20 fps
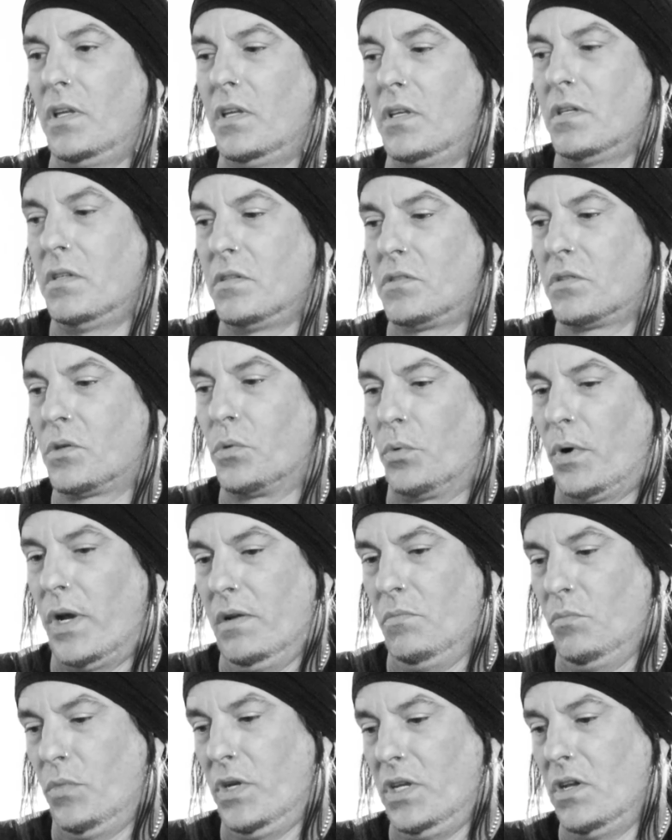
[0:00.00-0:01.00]
is
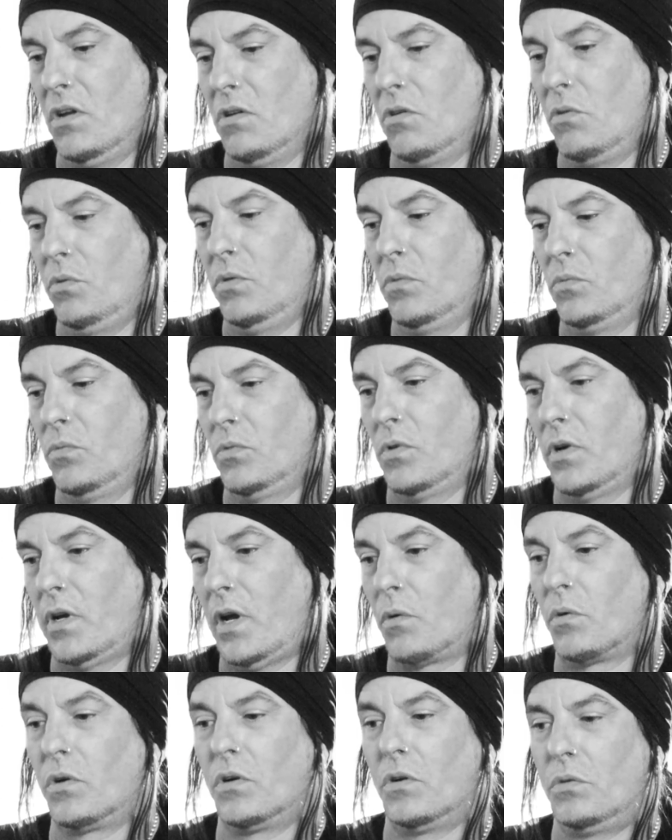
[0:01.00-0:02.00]
great. We know
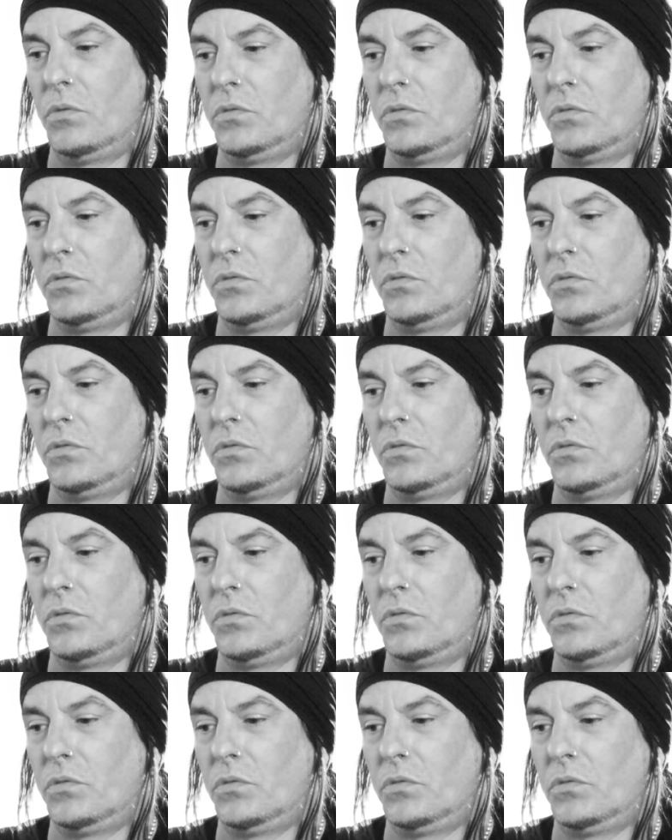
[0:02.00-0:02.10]
our